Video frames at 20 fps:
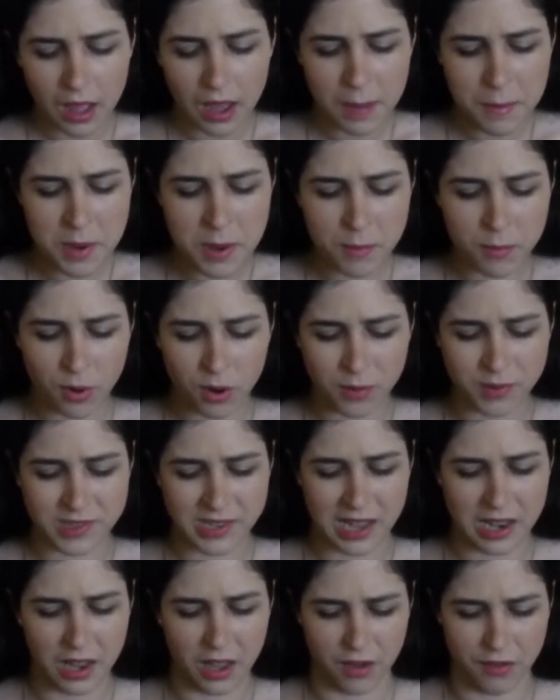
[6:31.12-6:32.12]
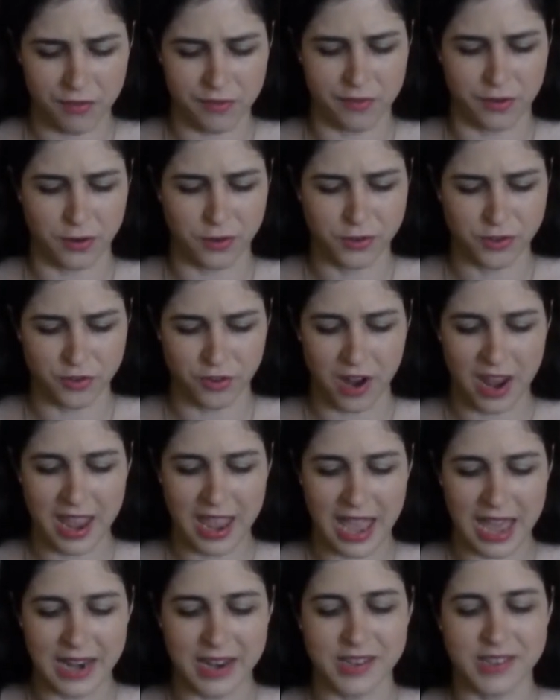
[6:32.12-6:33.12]
I mean, bro, it's got, like, first
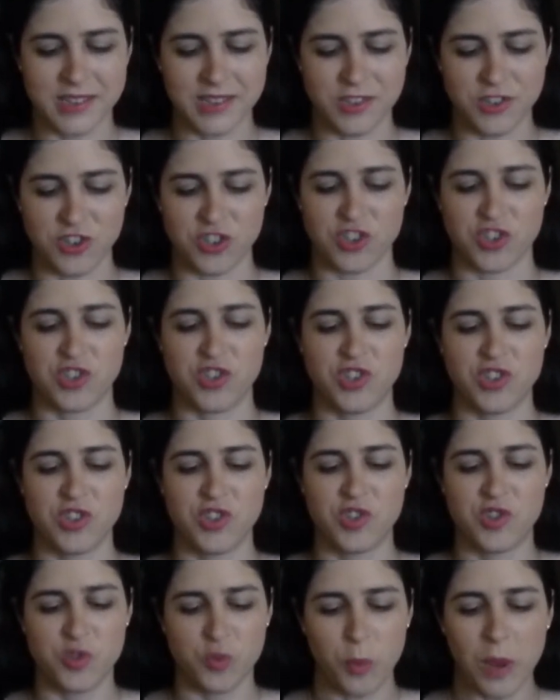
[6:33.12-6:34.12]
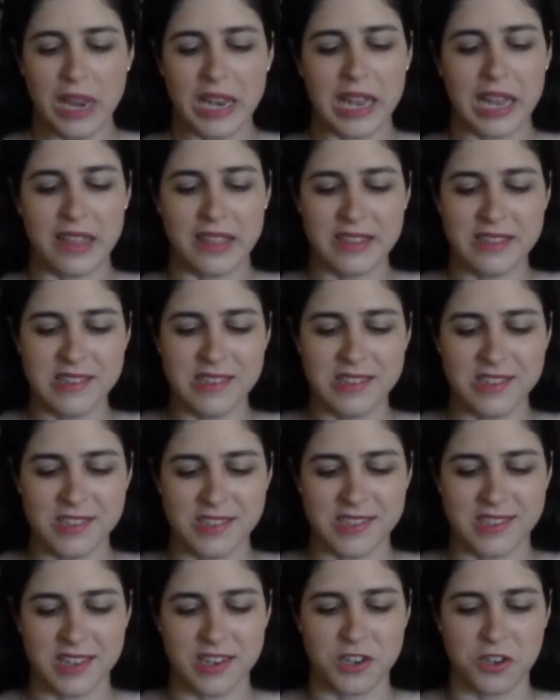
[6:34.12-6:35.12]
strike, and this is just sweet. Like, this is
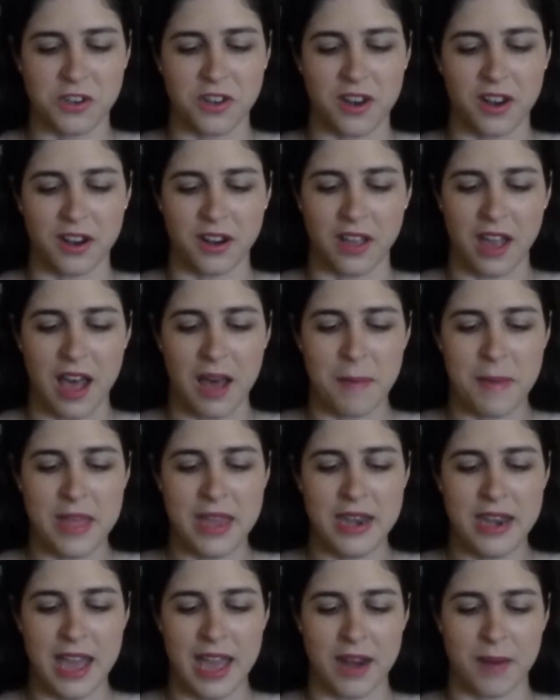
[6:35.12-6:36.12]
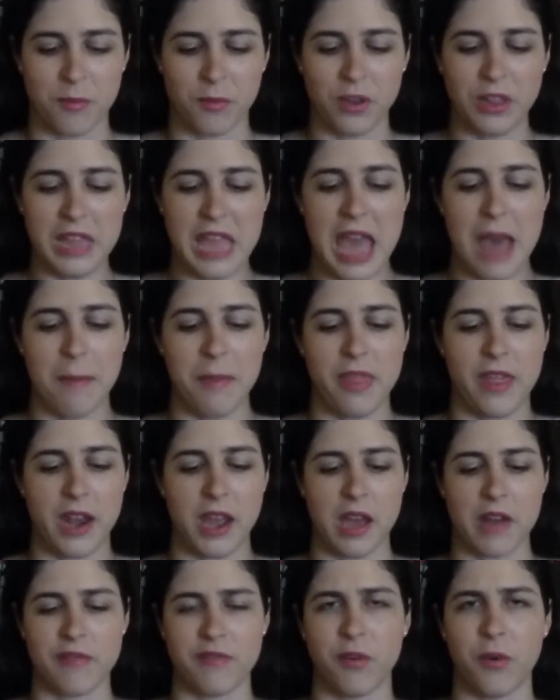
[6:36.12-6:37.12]
just such a good uncommon, and I'm really happy that I
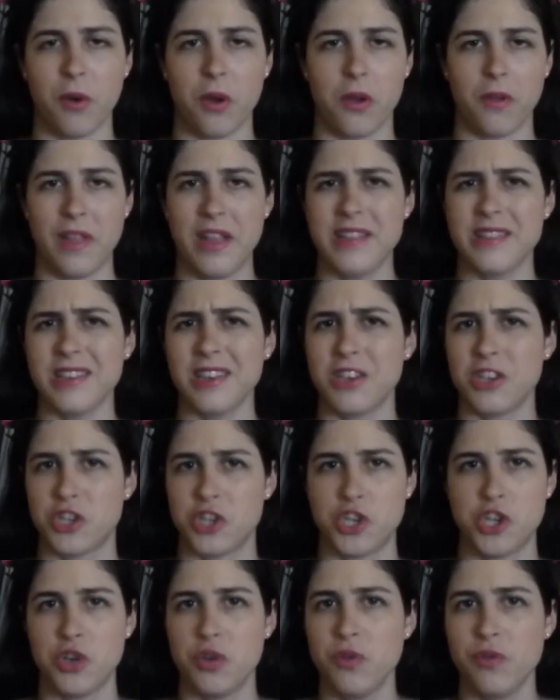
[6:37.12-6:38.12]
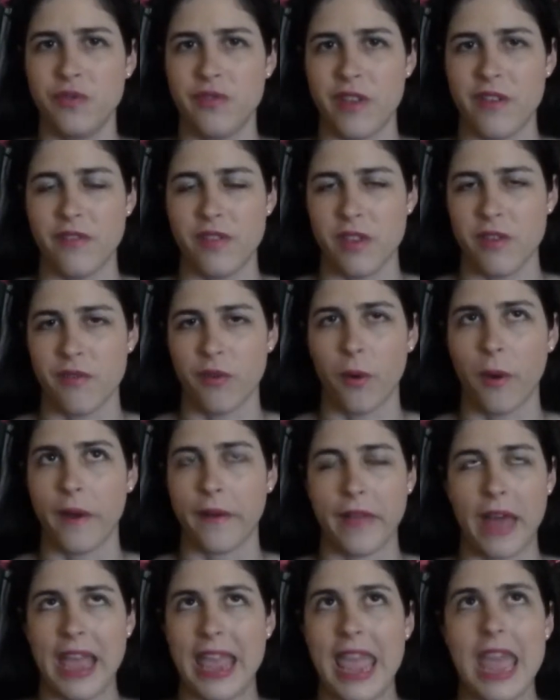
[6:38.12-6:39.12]
got foiled. It's, like, $250
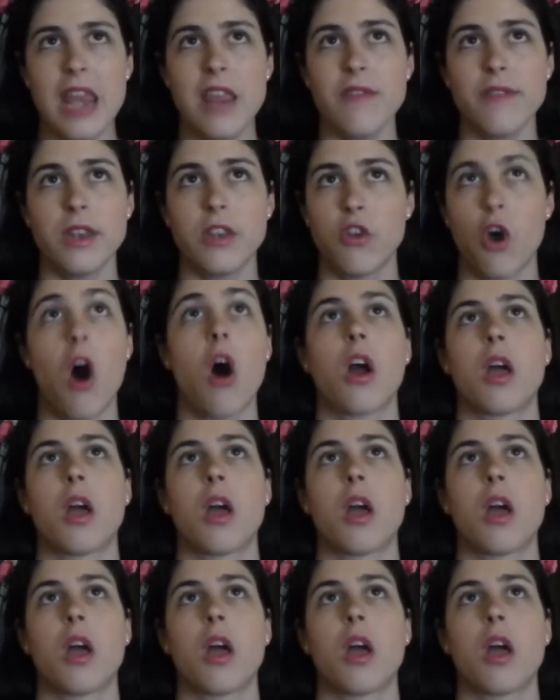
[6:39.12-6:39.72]
foiled. I can't even